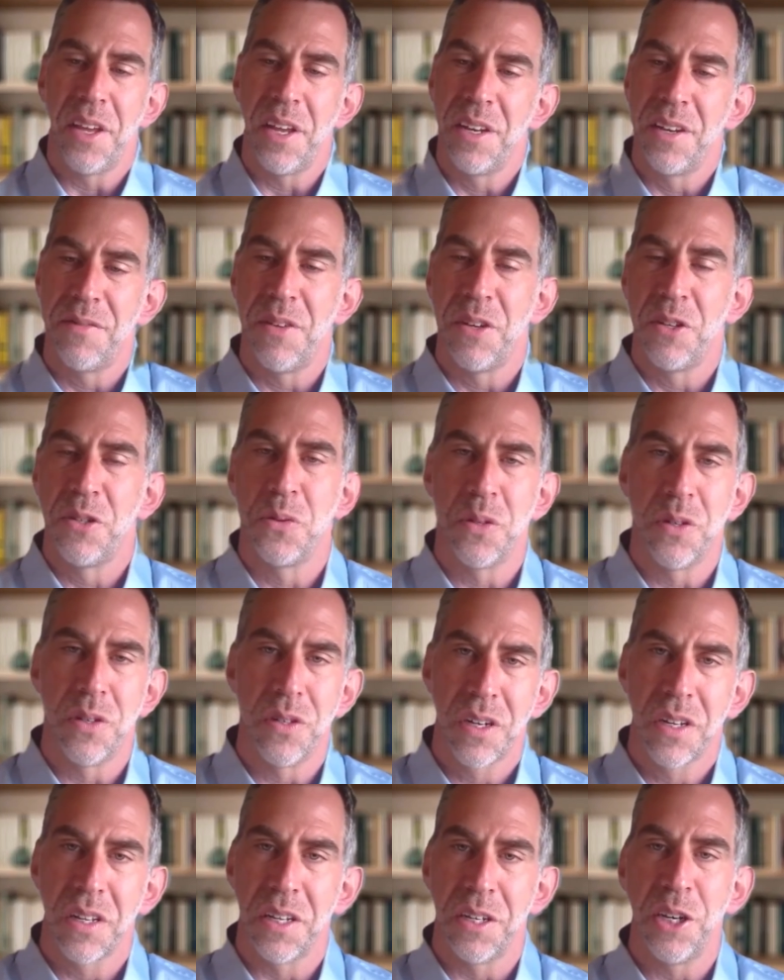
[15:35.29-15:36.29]
the
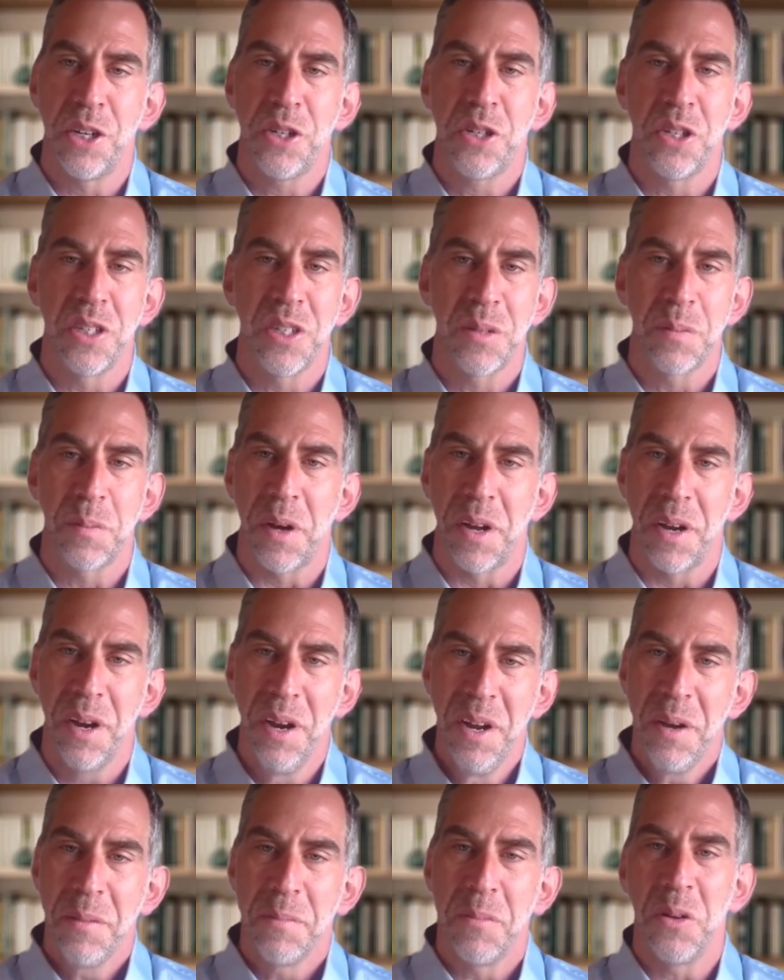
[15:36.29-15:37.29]
individual clinicians, but
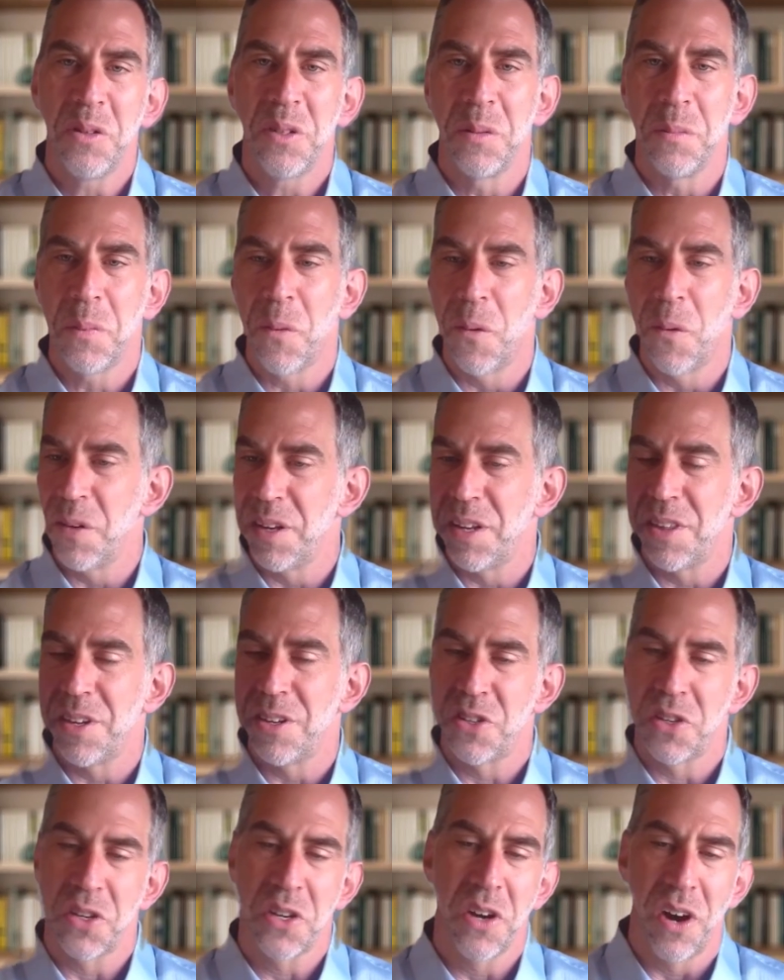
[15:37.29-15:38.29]
most importantly,
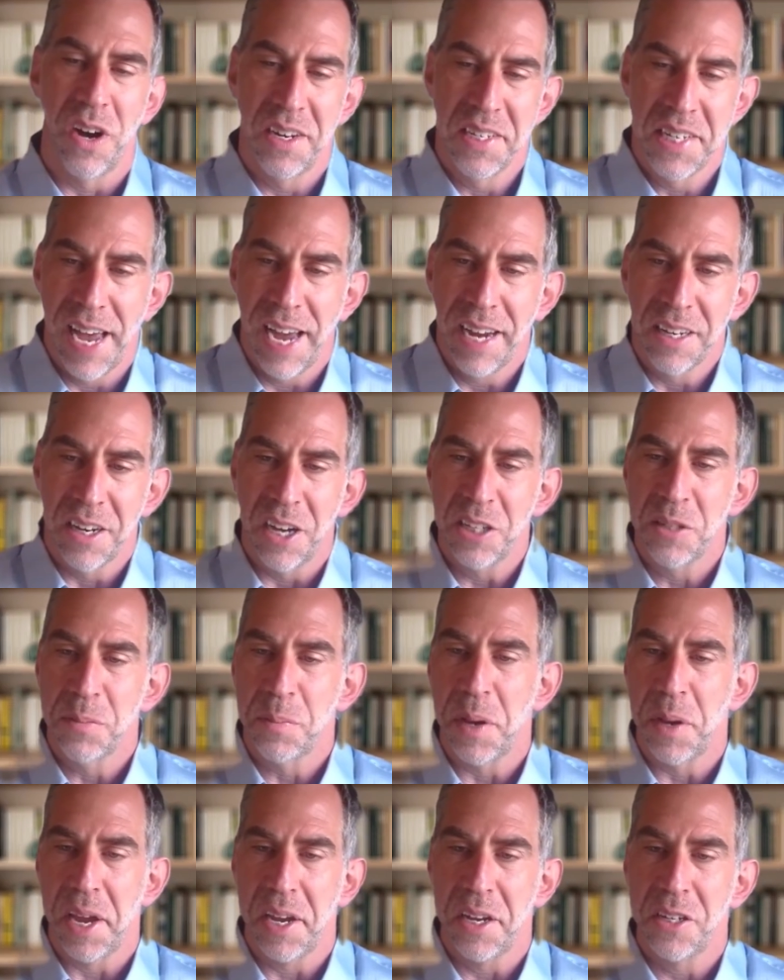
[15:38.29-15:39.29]
there's a contact us
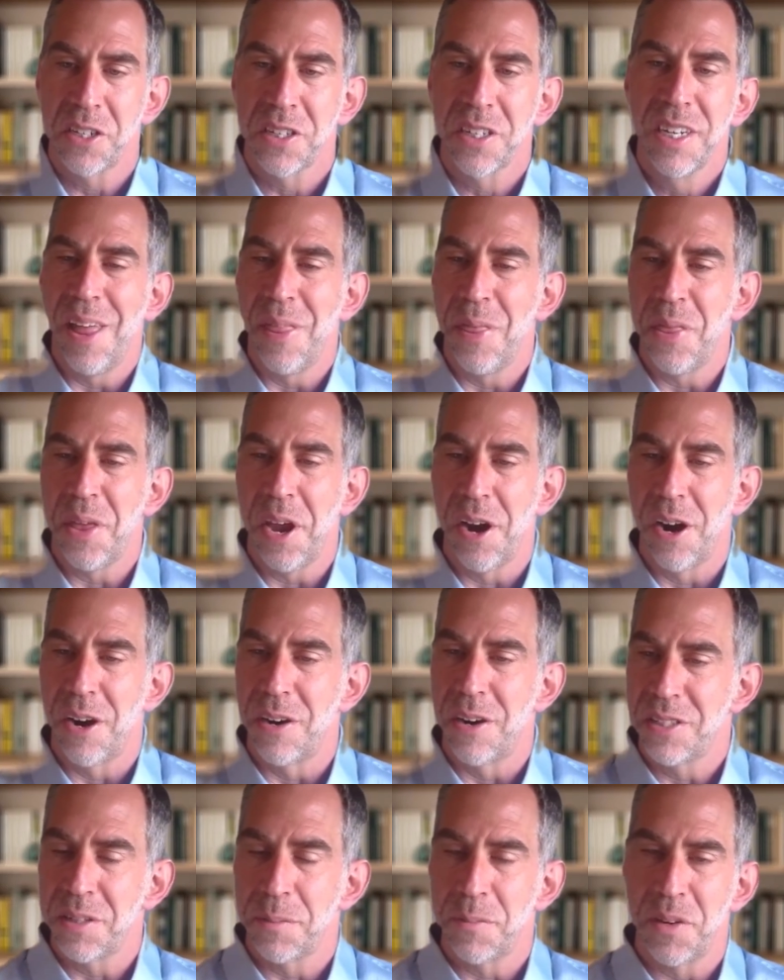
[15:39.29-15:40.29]
page, and
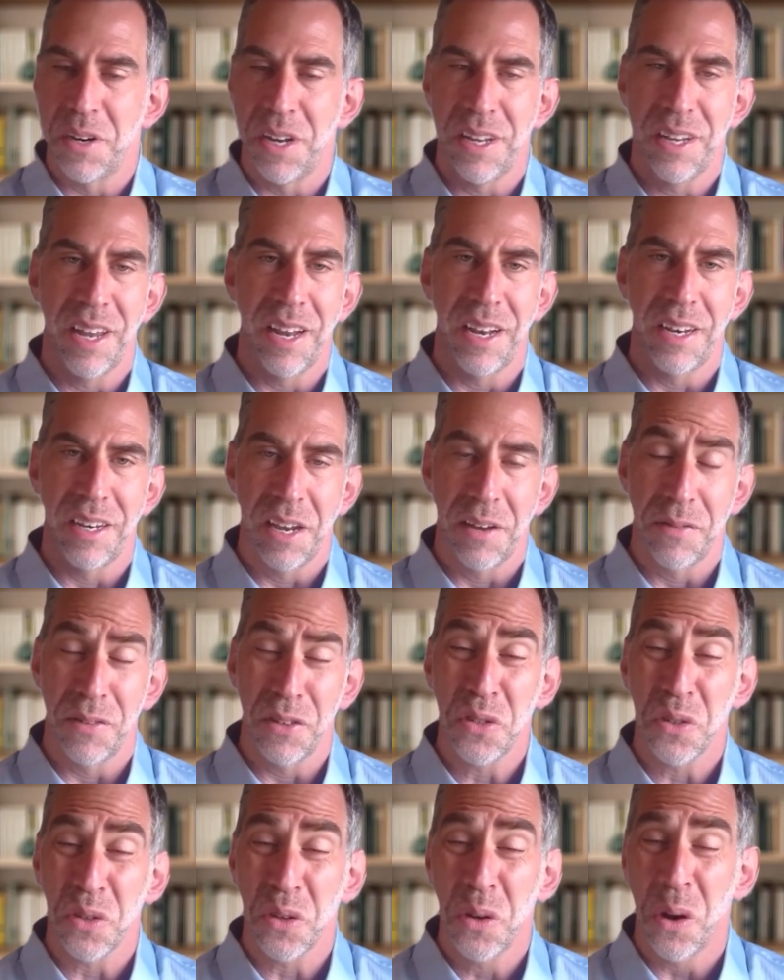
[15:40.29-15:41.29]
there somebody can give
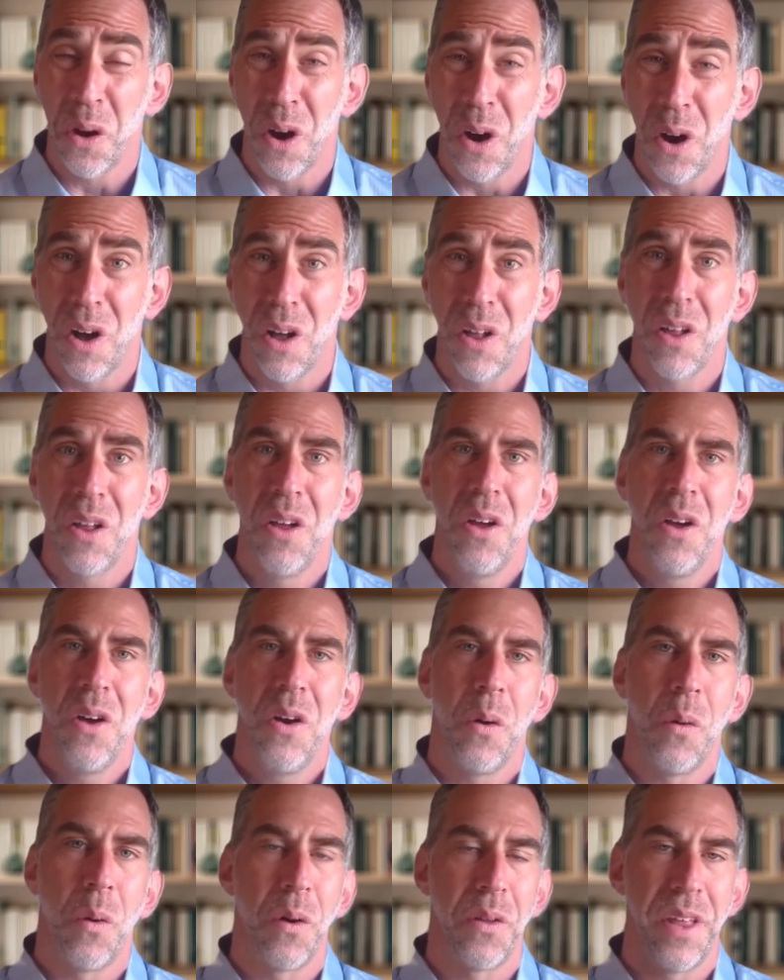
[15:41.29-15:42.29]
us a call
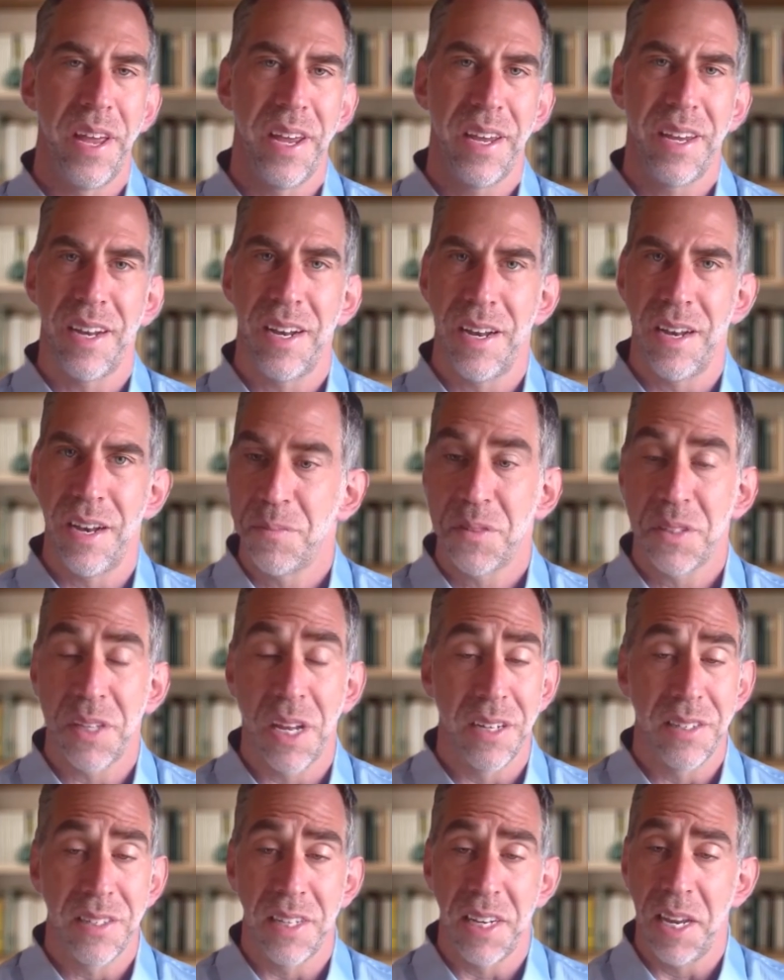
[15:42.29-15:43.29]
or they can send
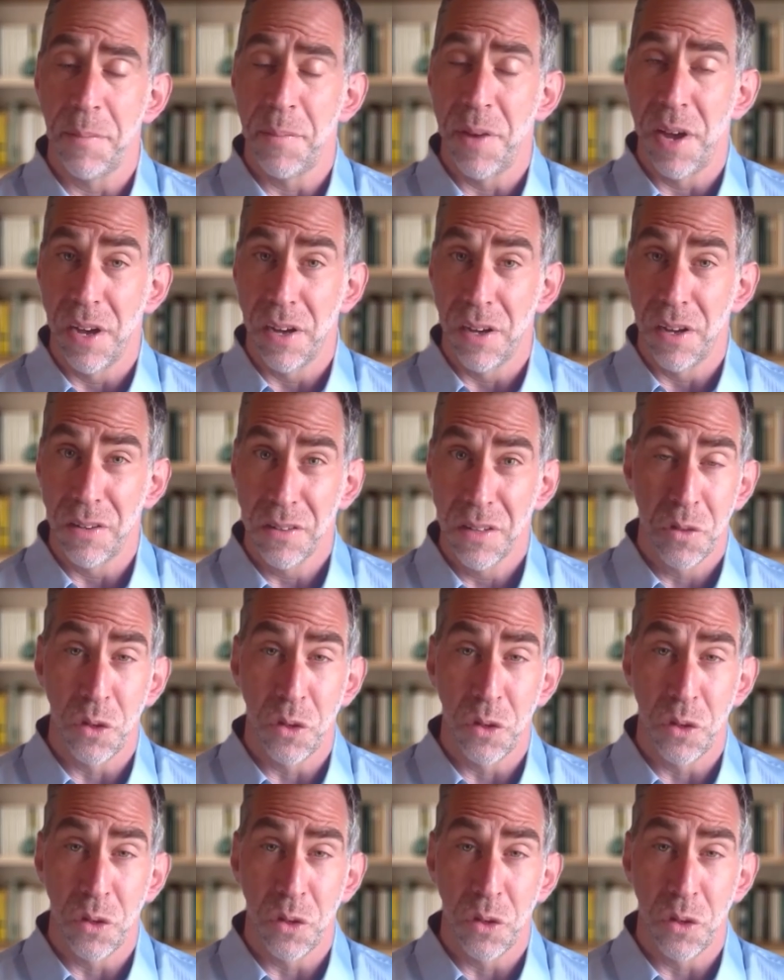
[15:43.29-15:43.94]
us an email,